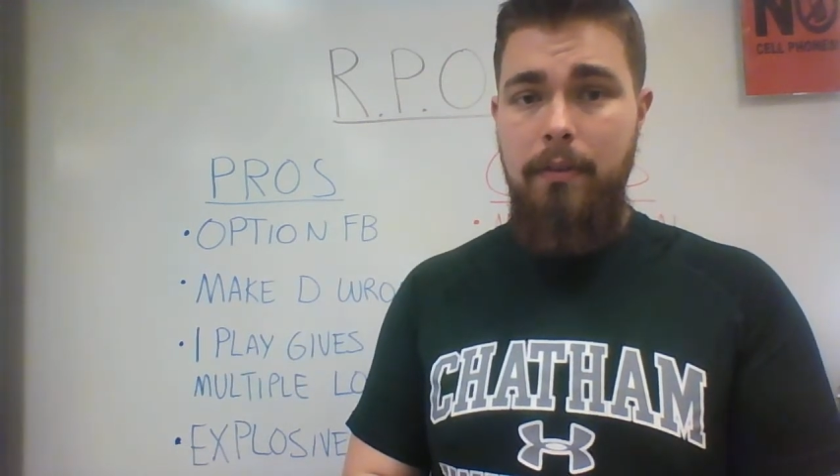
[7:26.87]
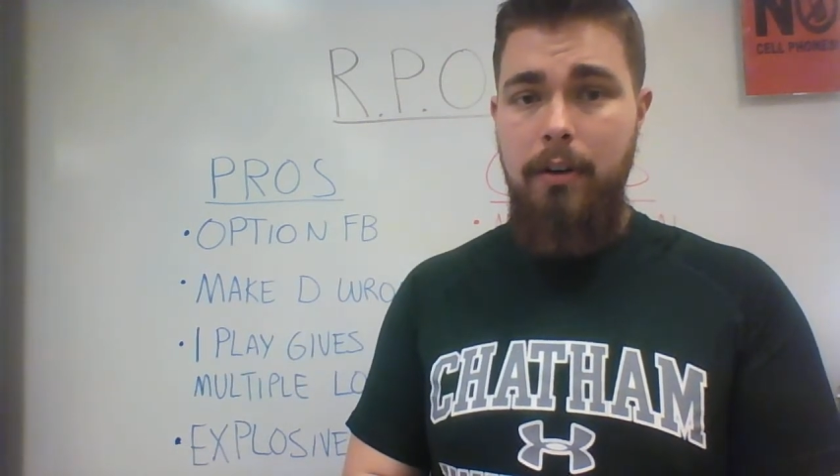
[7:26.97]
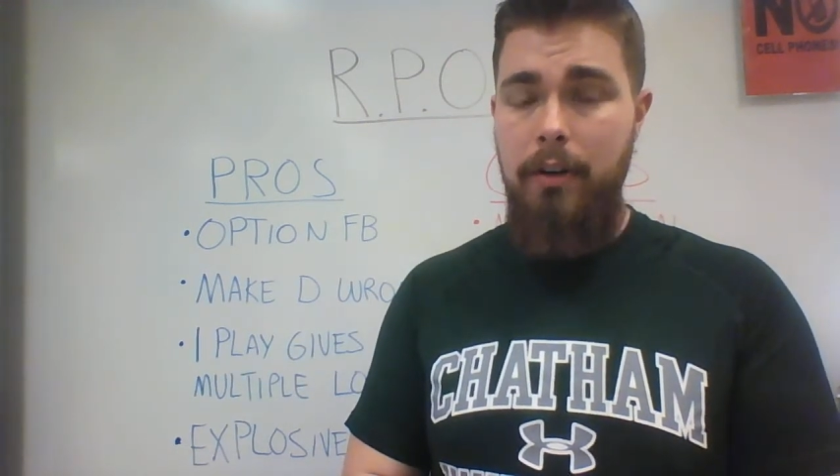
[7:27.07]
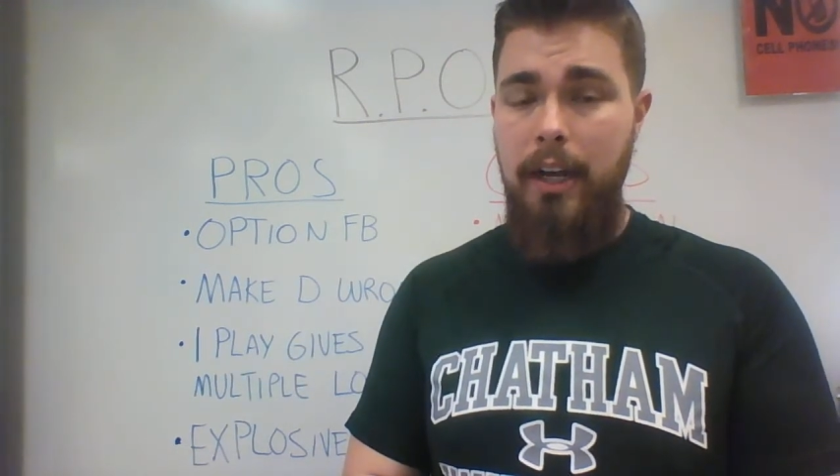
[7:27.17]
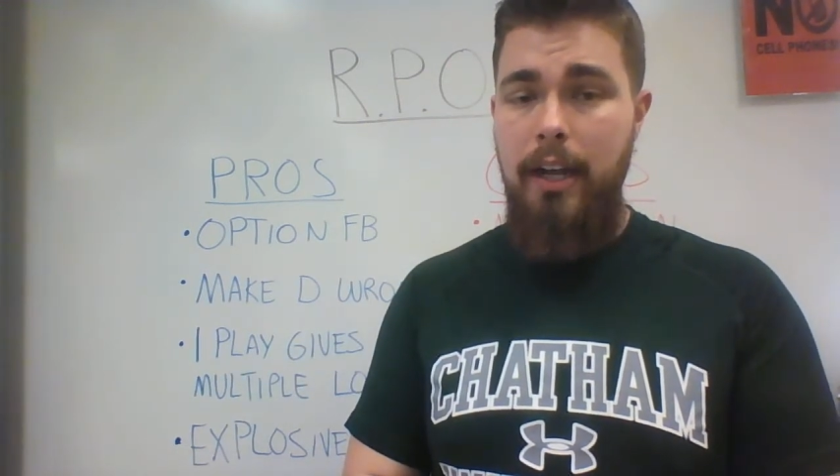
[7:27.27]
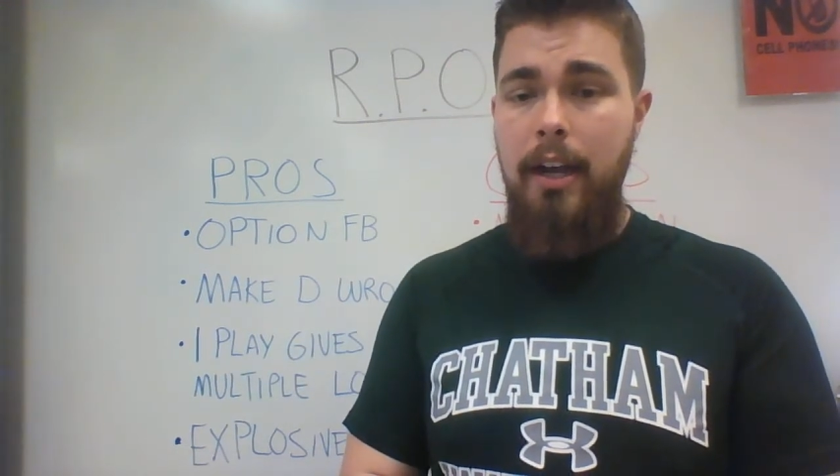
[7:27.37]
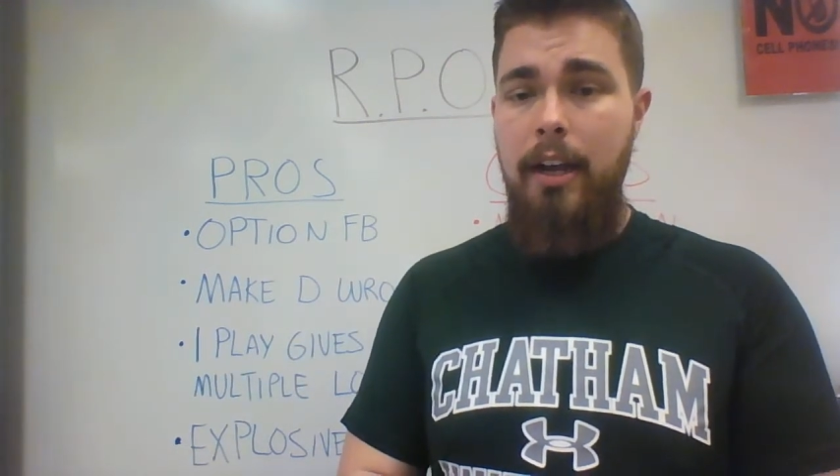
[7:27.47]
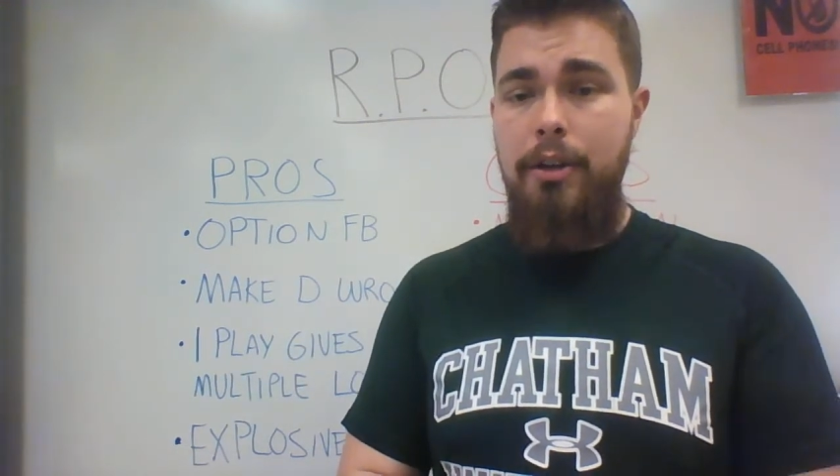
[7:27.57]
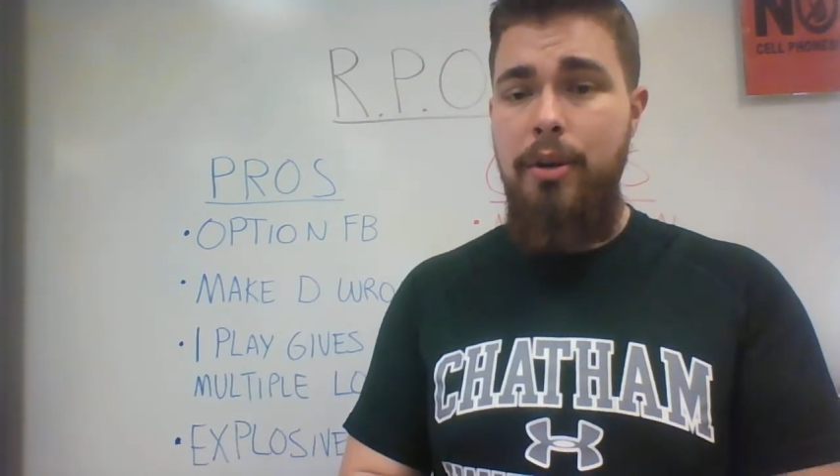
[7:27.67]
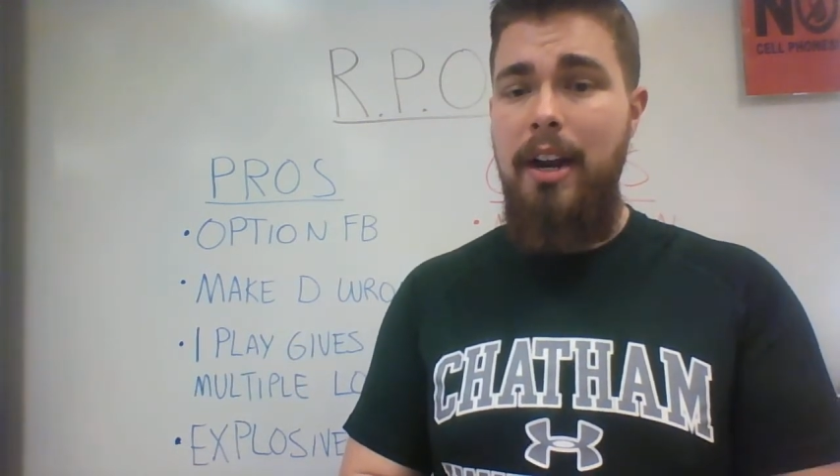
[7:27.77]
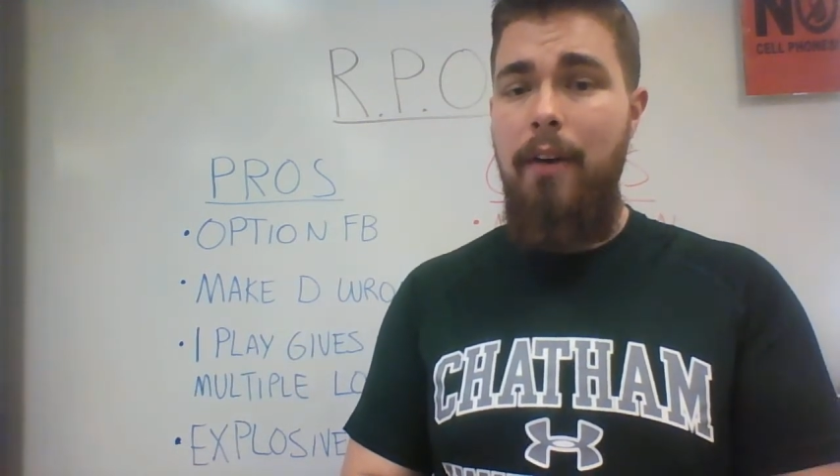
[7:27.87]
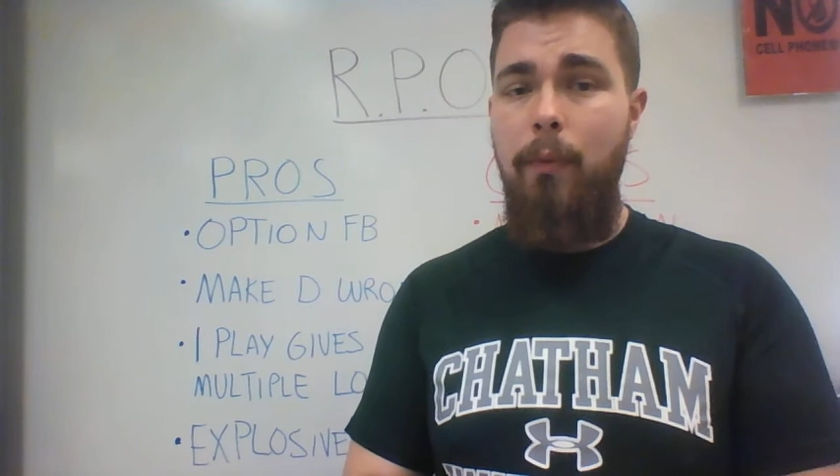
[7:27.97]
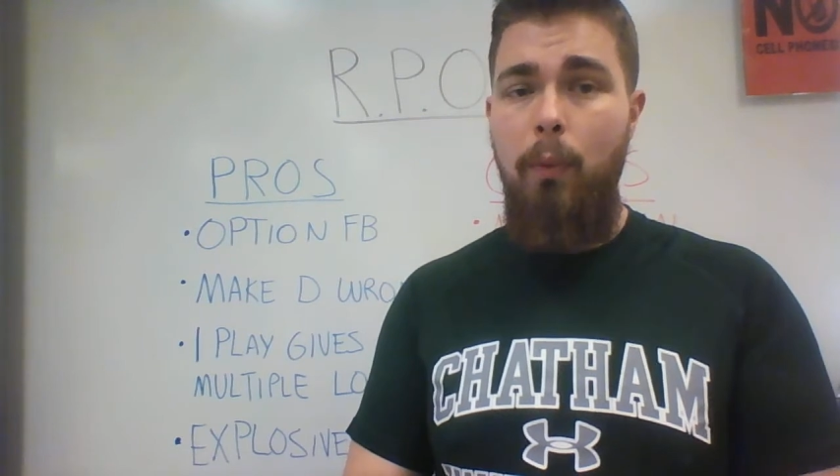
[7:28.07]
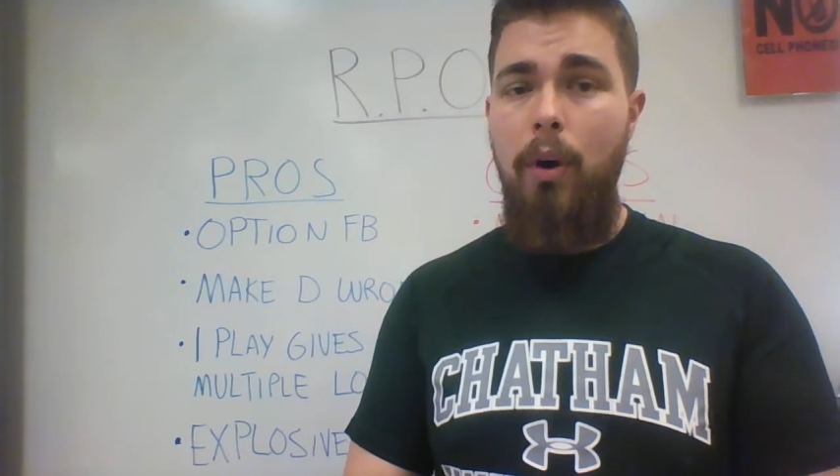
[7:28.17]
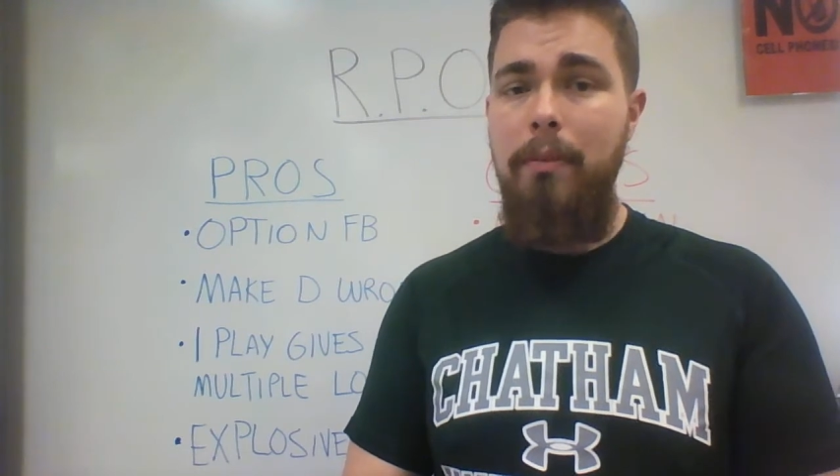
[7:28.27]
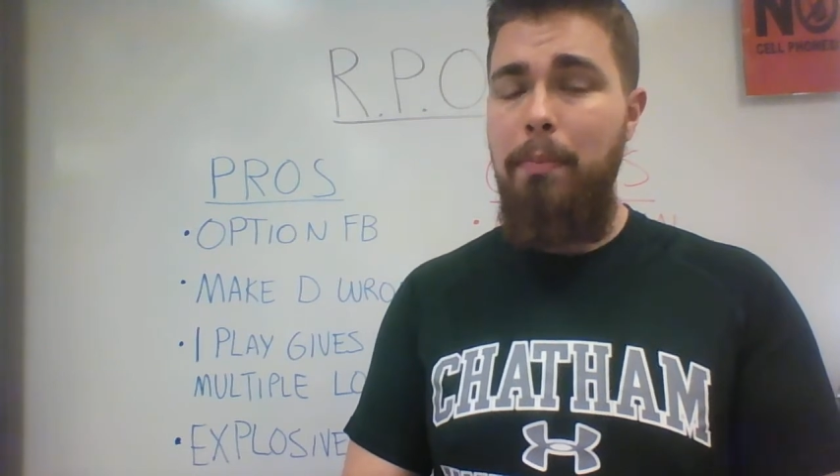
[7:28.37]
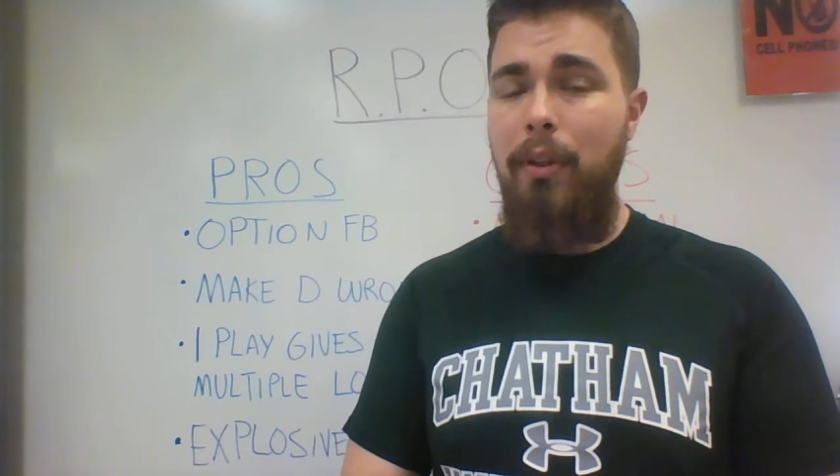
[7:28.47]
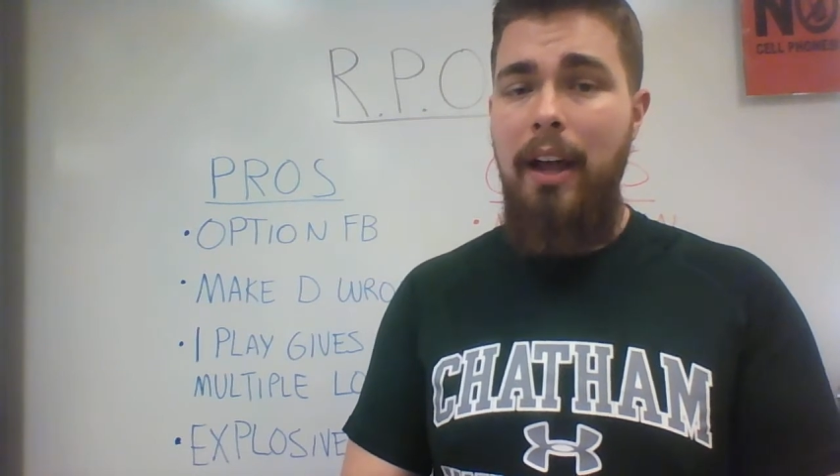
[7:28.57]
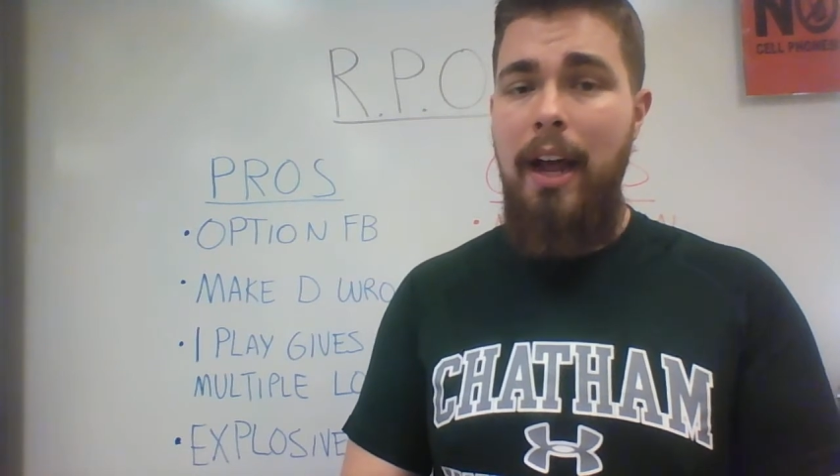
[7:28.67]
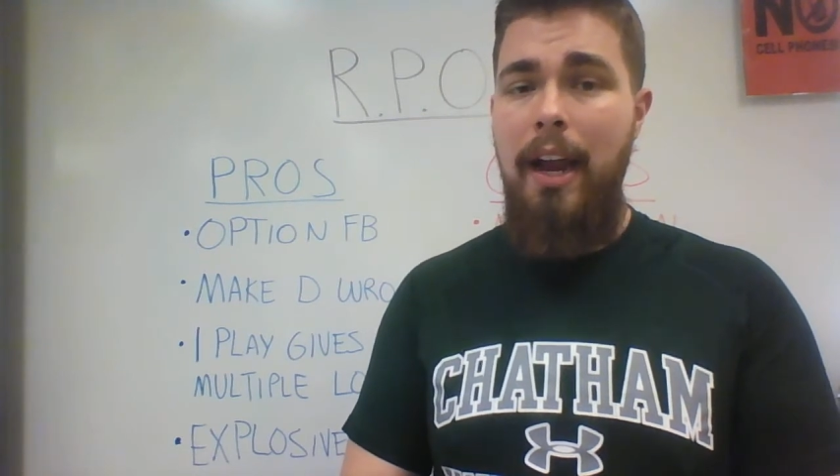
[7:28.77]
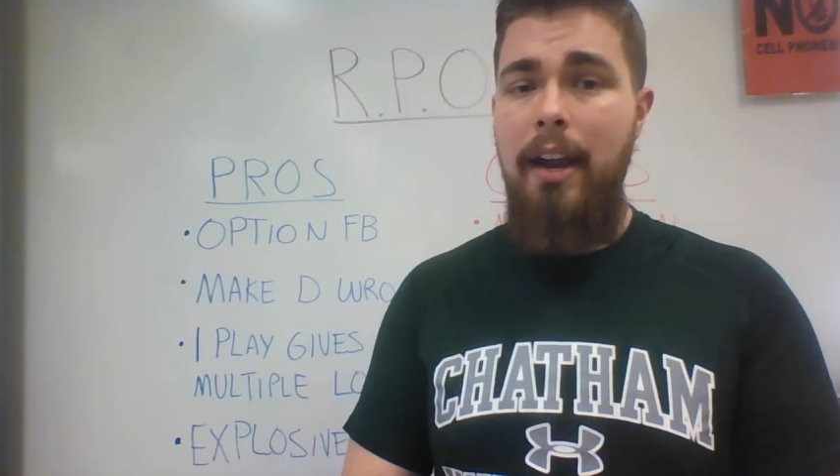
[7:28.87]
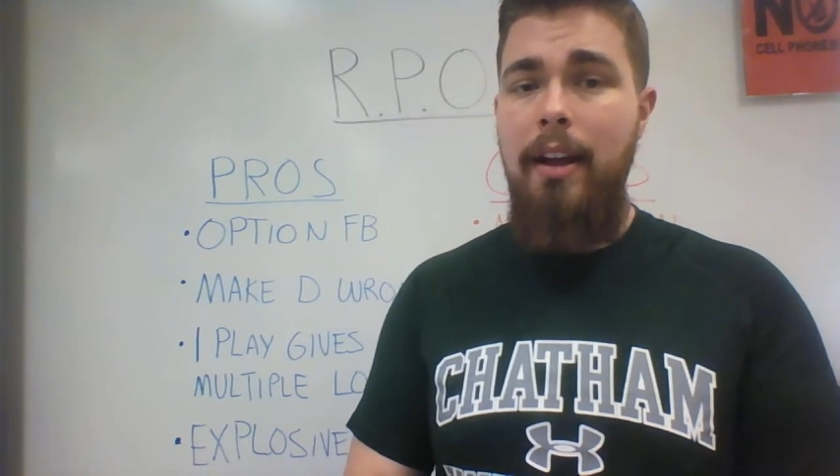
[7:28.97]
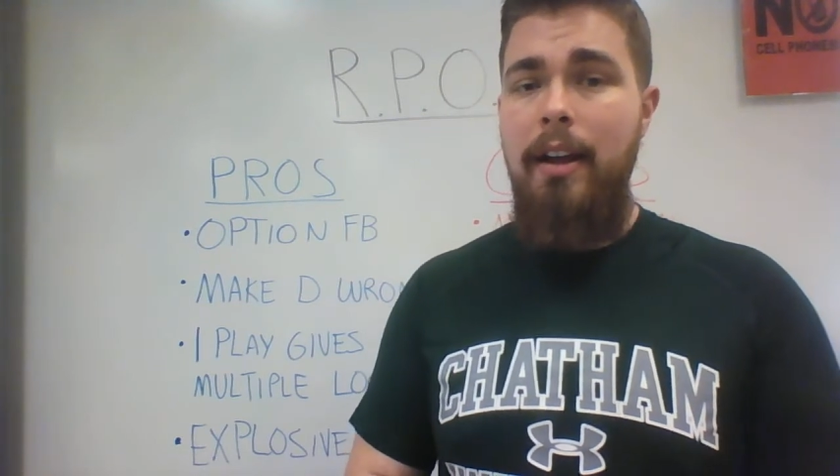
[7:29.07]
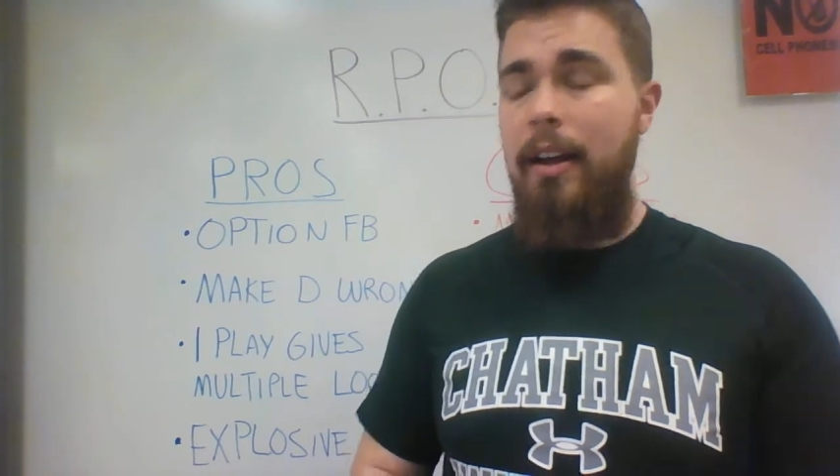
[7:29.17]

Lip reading: Okay? You can have one play